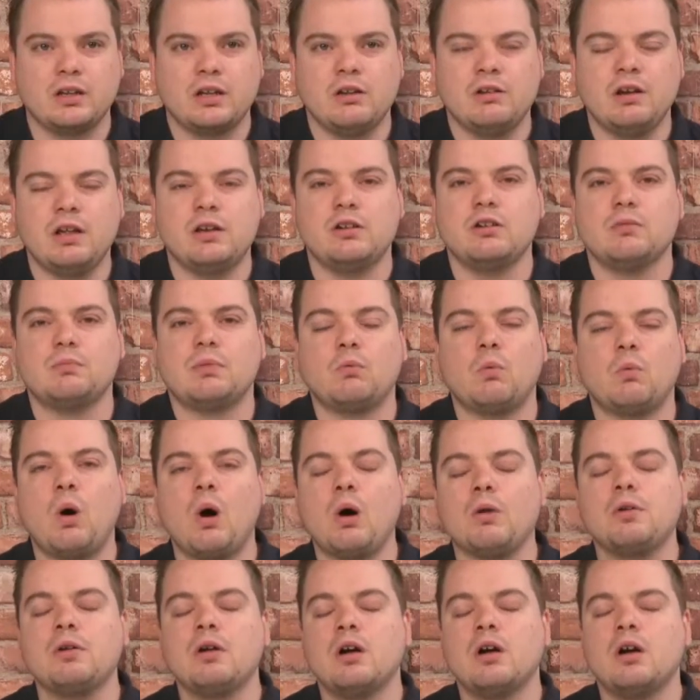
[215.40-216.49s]
unit, number
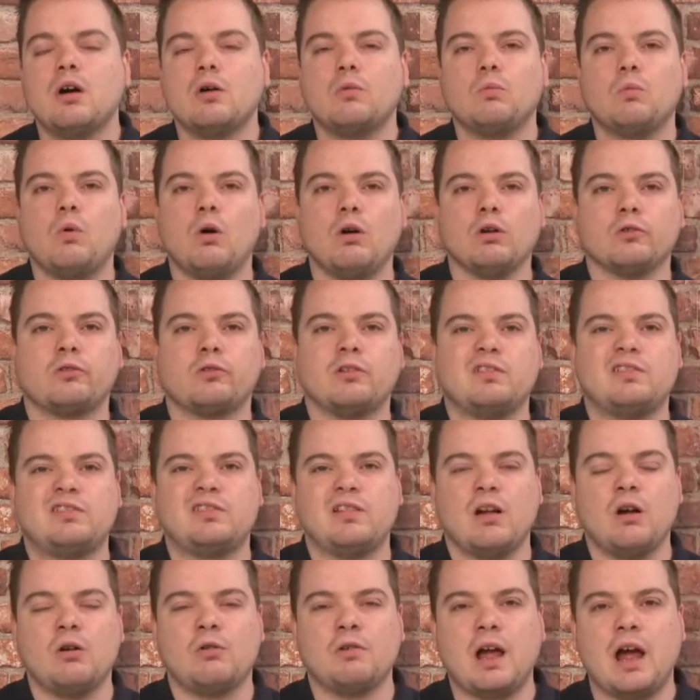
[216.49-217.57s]
1, was
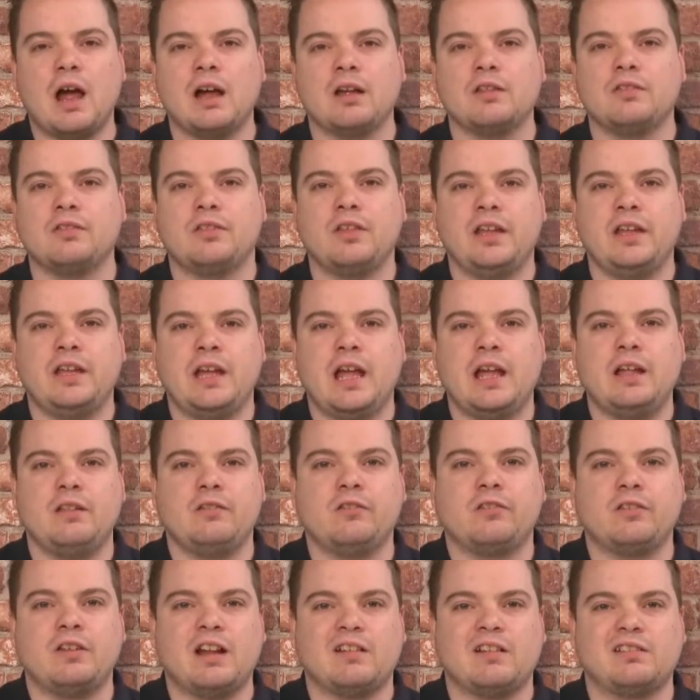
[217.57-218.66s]
shown at the
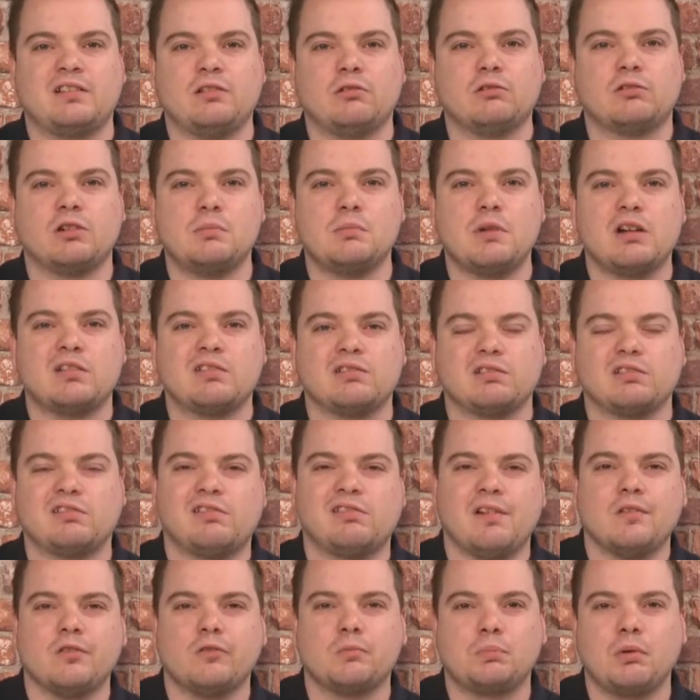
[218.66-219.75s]
International Commercial
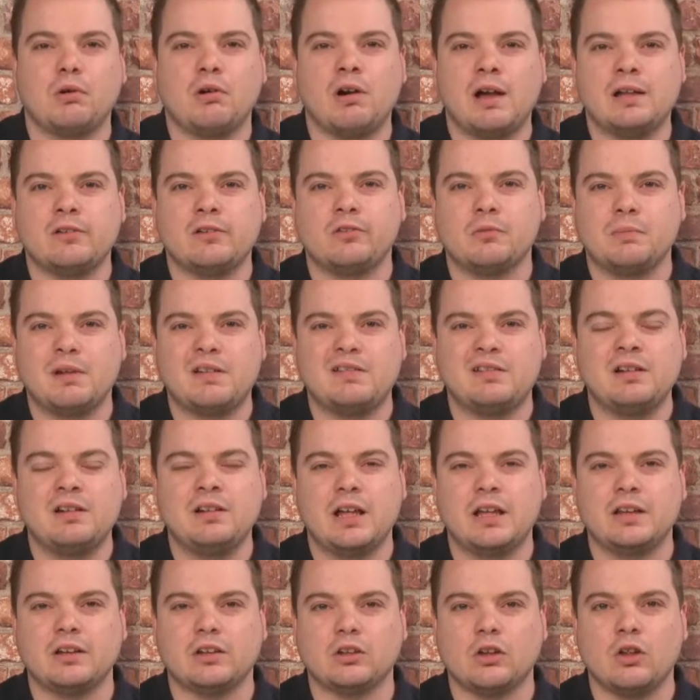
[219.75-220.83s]
Transport Exhibition
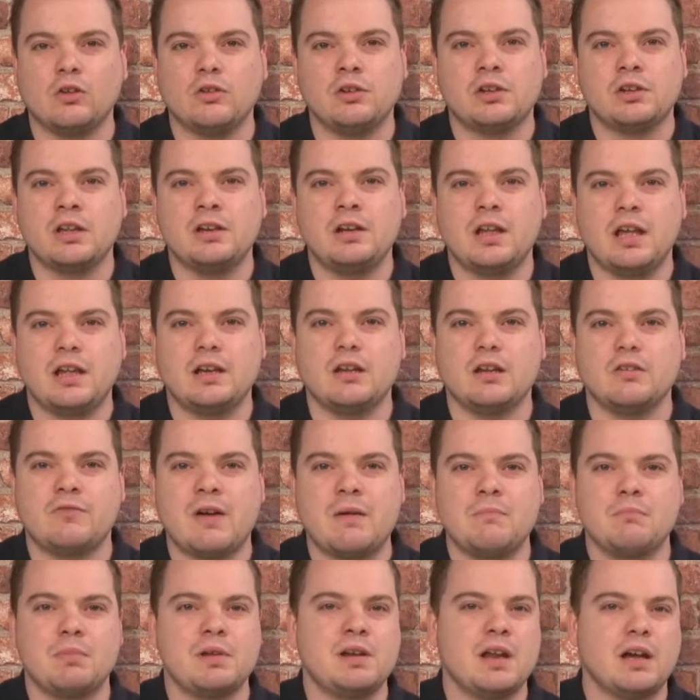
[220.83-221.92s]
in London in
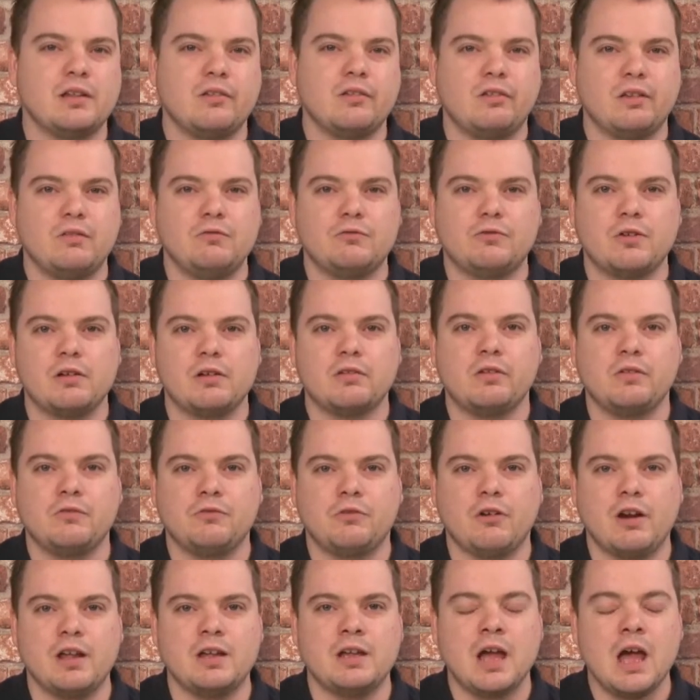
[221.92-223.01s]
November
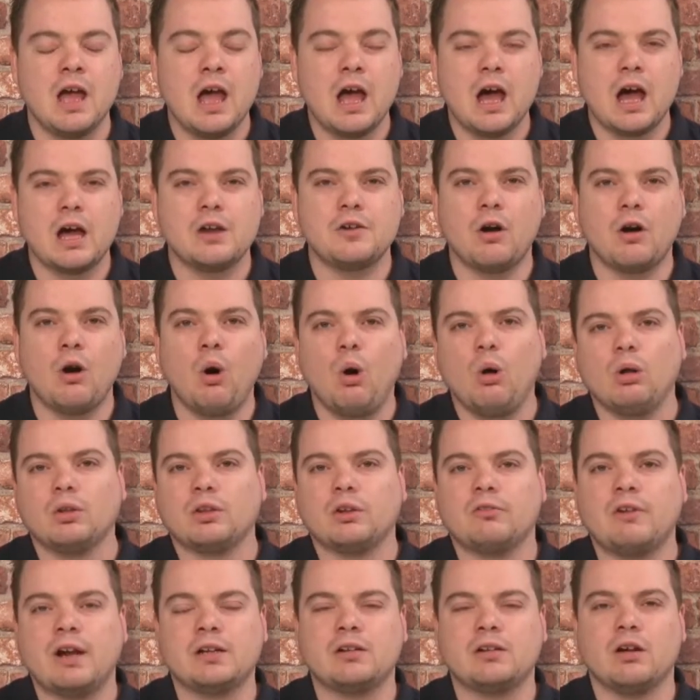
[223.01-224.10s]
1933, and all
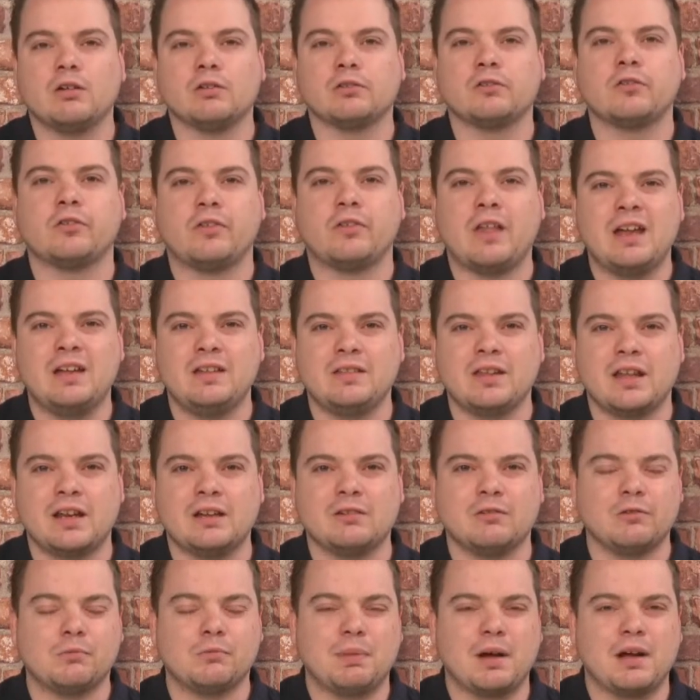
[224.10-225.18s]
the records state that it
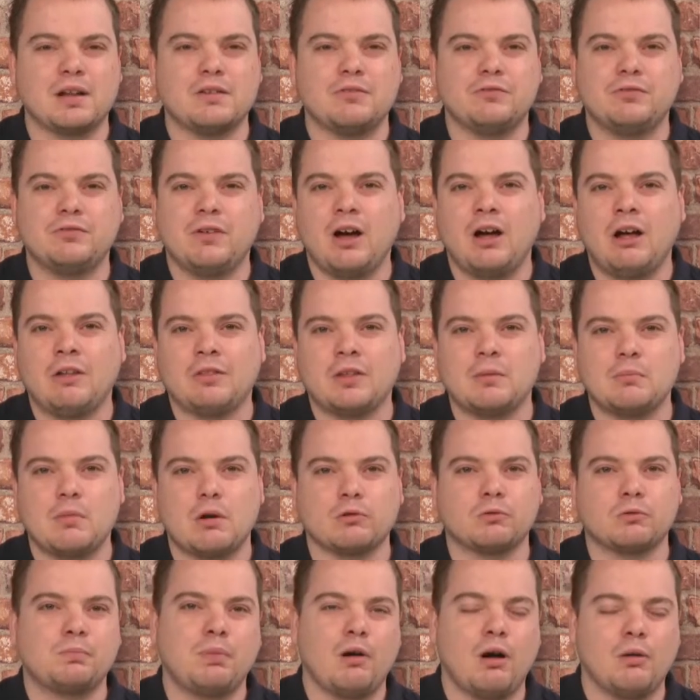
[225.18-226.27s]
was by far the
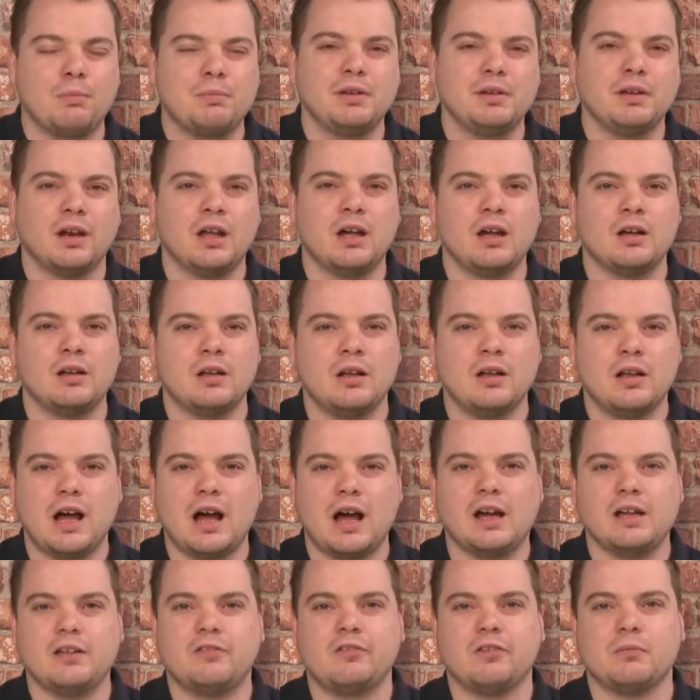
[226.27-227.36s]
most popular
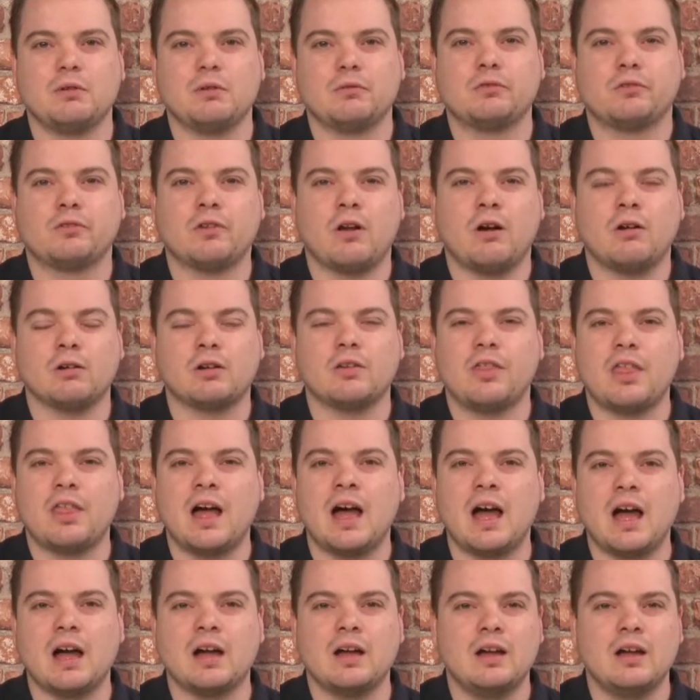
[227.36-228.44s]
item of stock
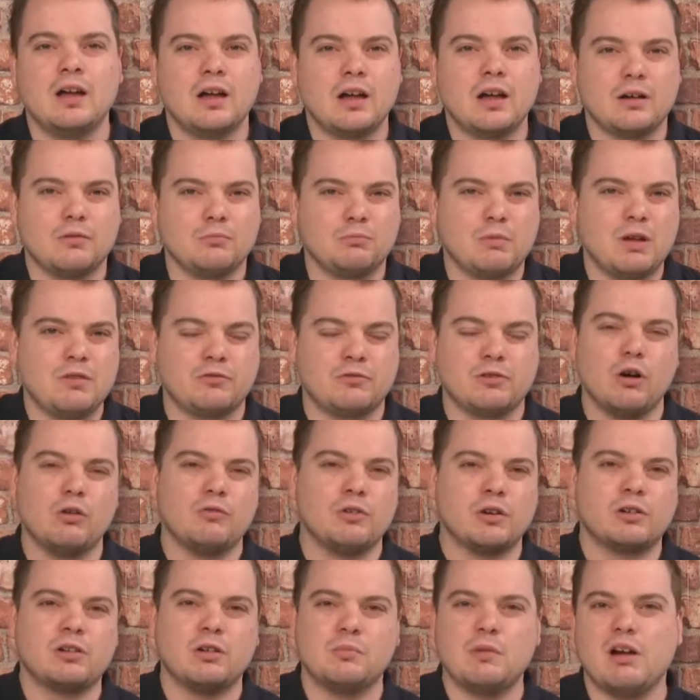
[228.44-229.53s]
there, with
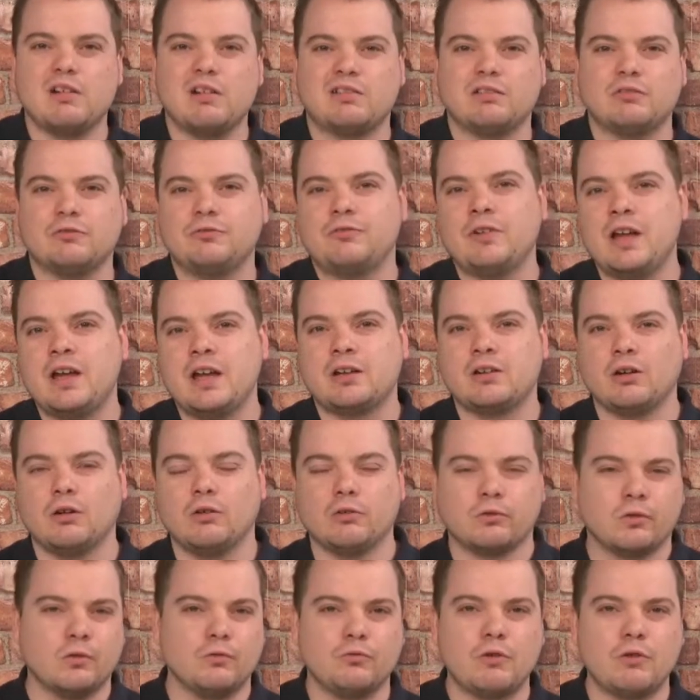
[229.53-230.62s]
other commercial
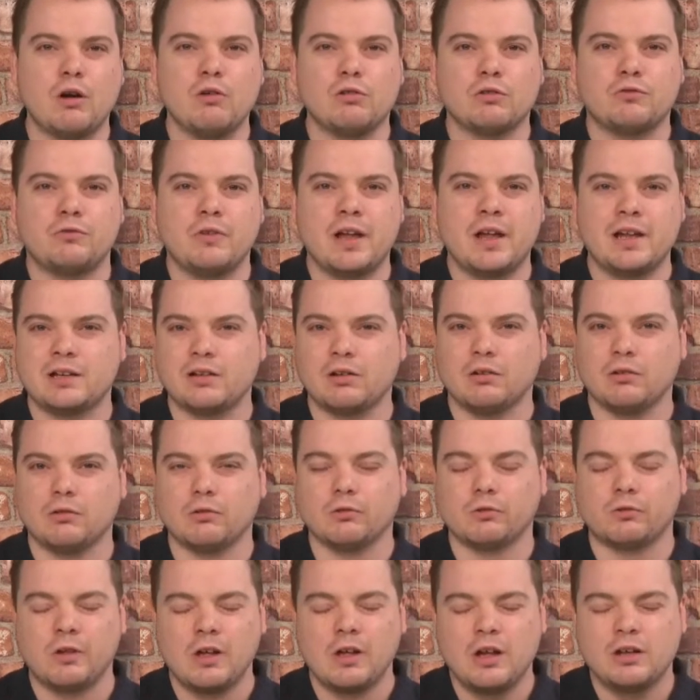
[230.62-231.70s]
vehicles and road
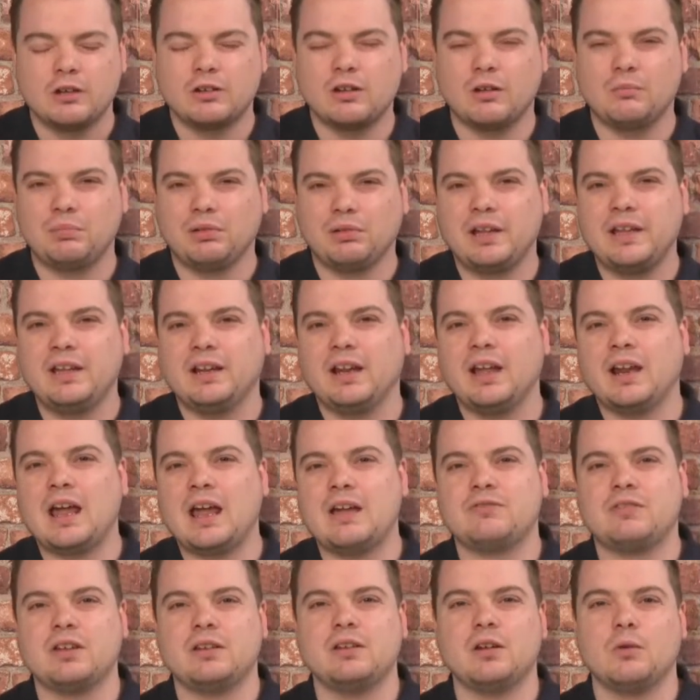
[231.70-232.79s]
vehicles completely
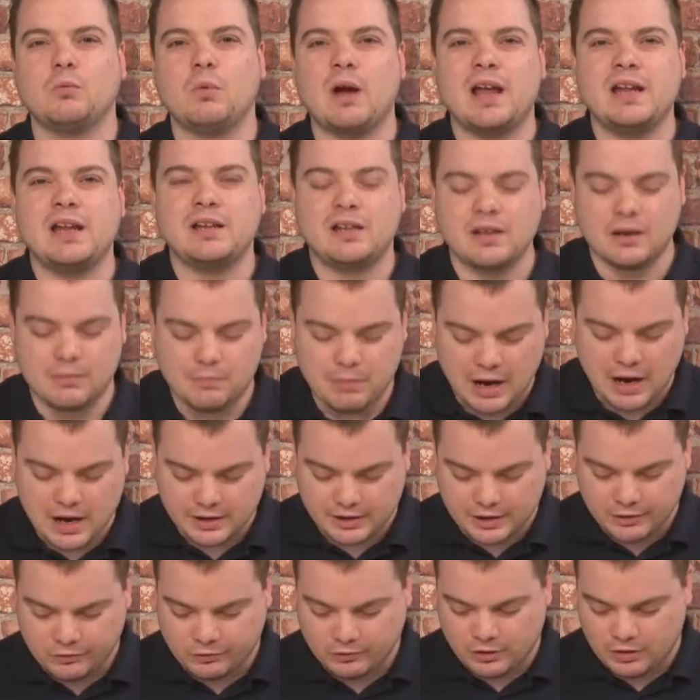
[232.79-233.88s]
left in the wake by
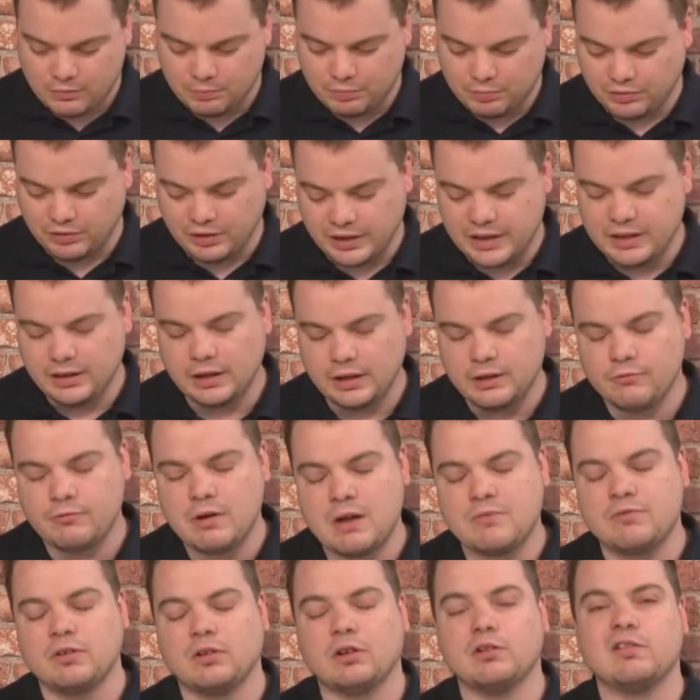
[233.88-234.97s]
this completely
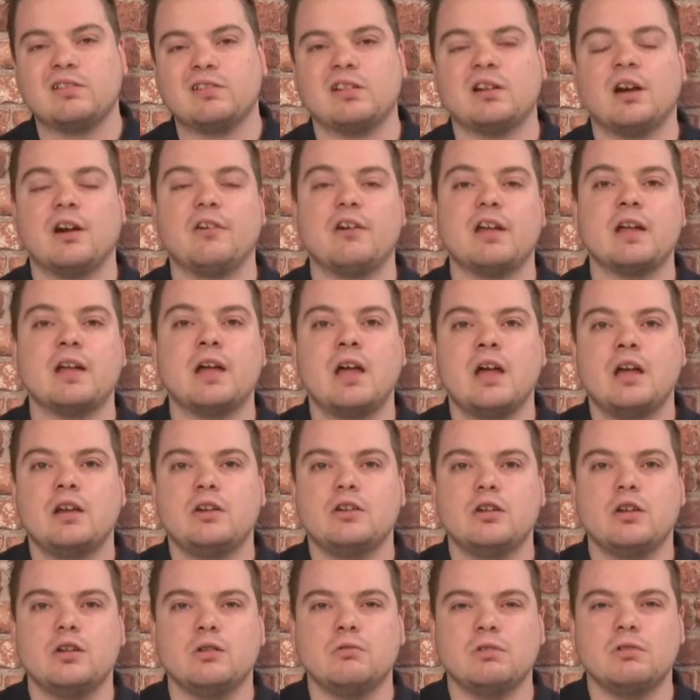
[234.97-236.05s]
revolutionary
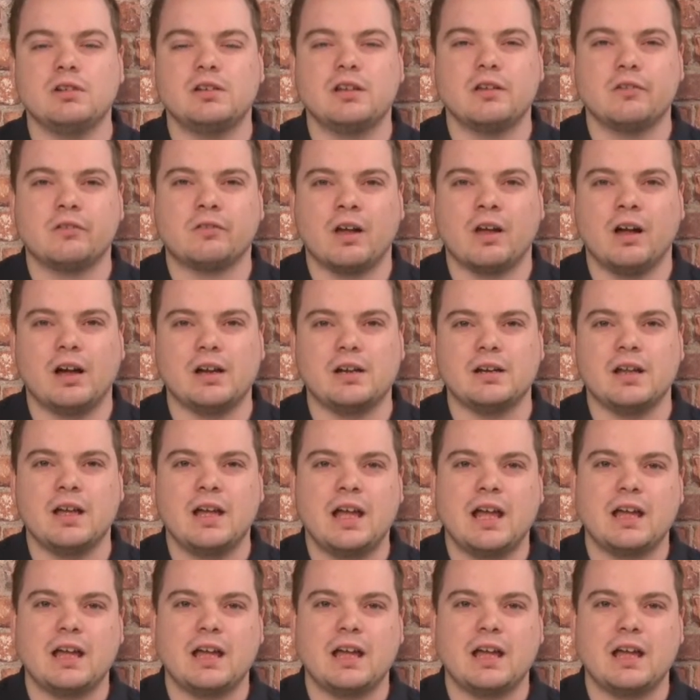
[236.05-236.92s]
new design.